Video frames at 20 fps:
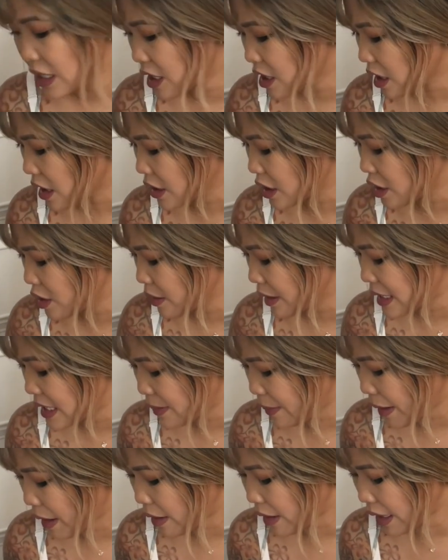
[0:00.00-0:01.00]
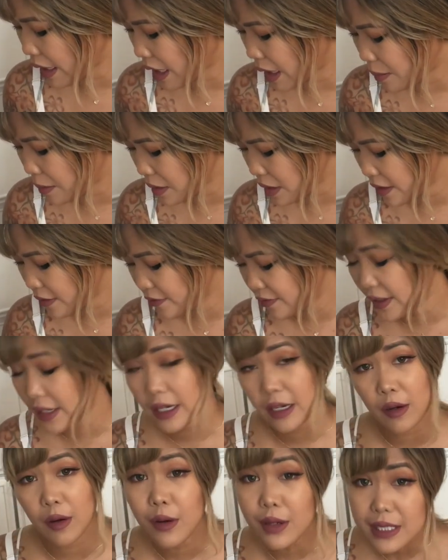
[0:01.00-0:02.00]
to talk to you guys about a couple of
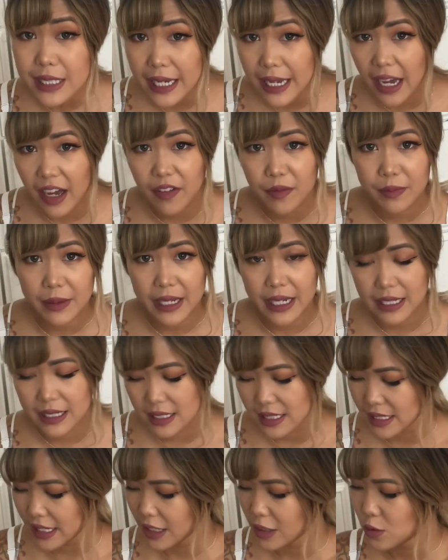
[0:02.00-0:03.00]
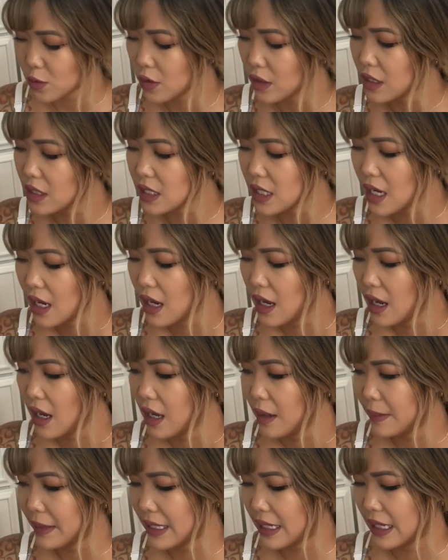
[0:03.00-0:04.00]
videos I have planned scheduled,
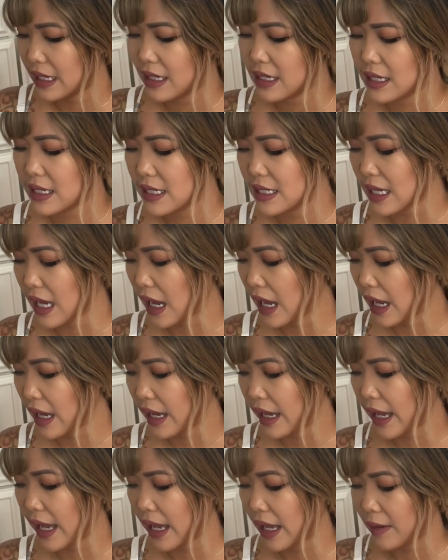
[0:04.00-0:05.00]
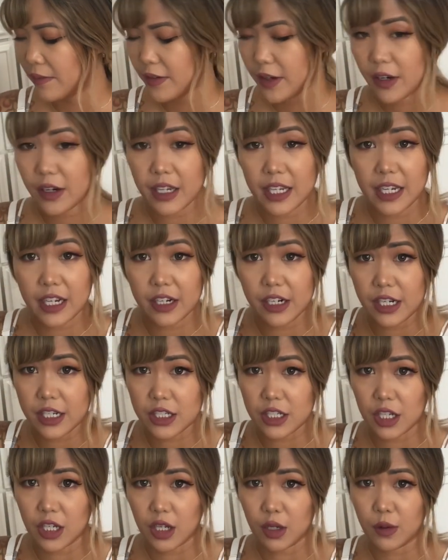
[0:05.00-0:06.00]
because I am very curious
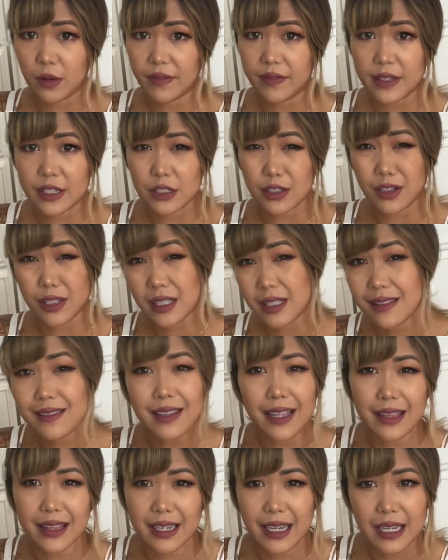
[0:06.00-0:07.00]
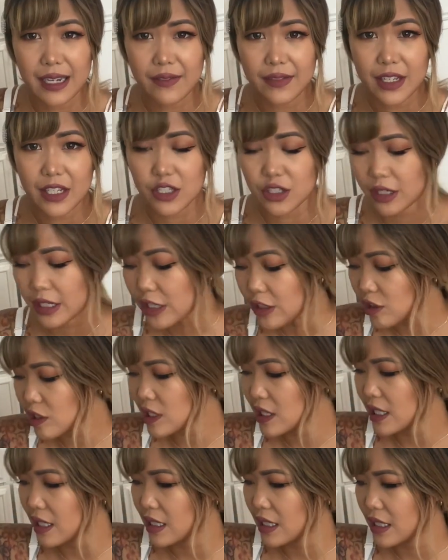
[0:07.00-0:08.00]
to know if these are like the kind of things you're
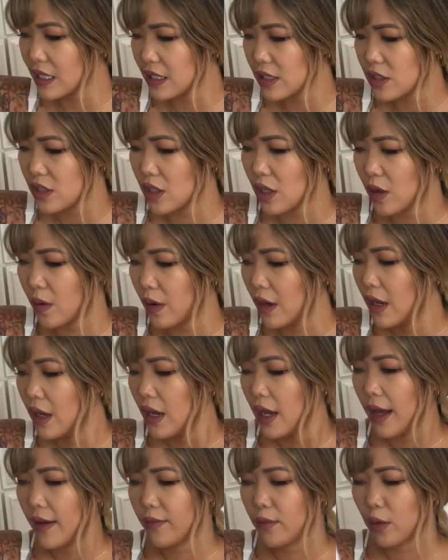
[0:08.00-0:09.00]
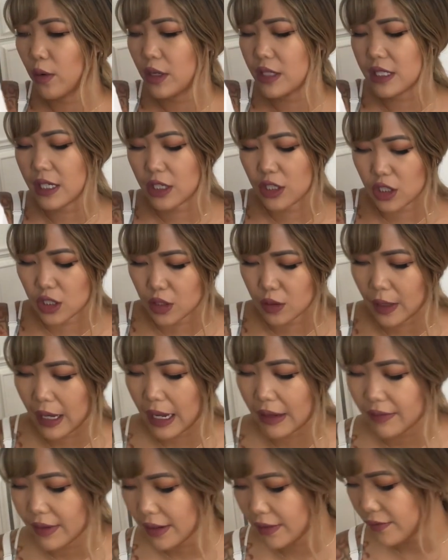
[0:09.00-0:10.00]
interested in. So of course I do
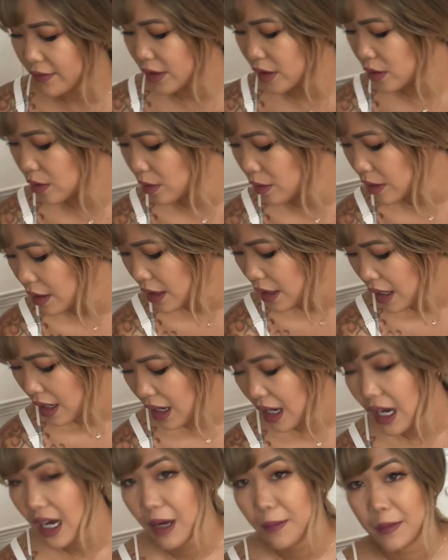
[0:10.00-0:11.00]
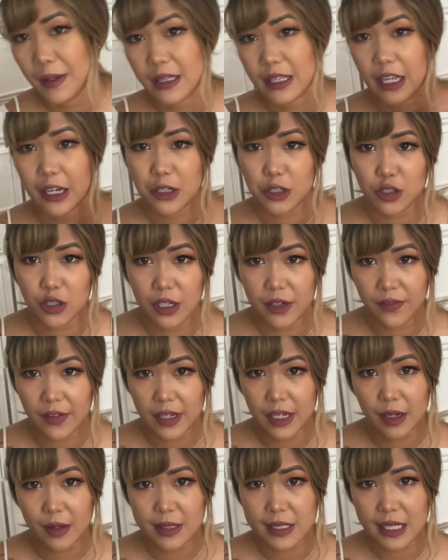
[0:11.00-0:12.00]
have a few luxury
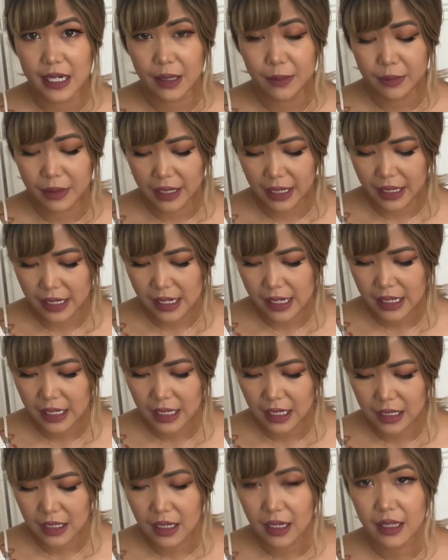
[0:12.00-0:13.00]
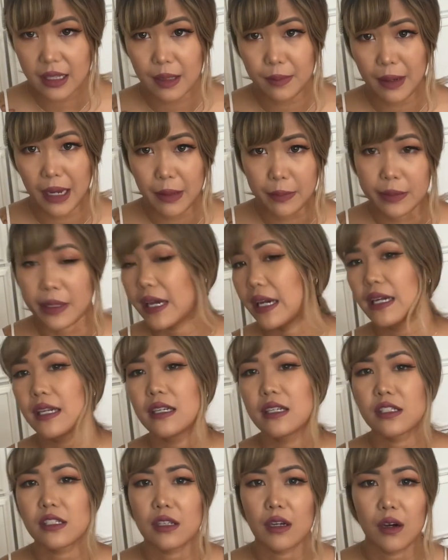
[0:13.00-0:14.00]
videos that I'm planning in the
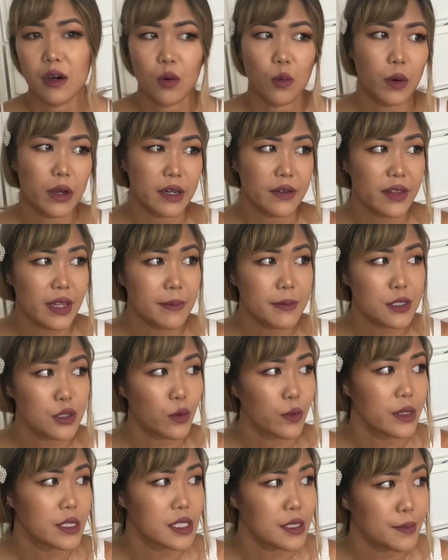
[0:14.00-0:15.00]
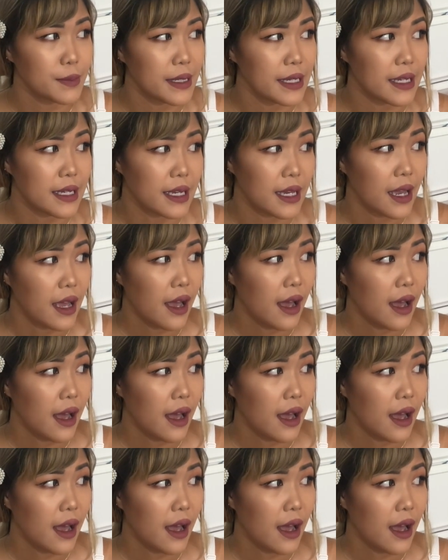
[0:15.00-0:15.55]
pipeline. So one of them is going to be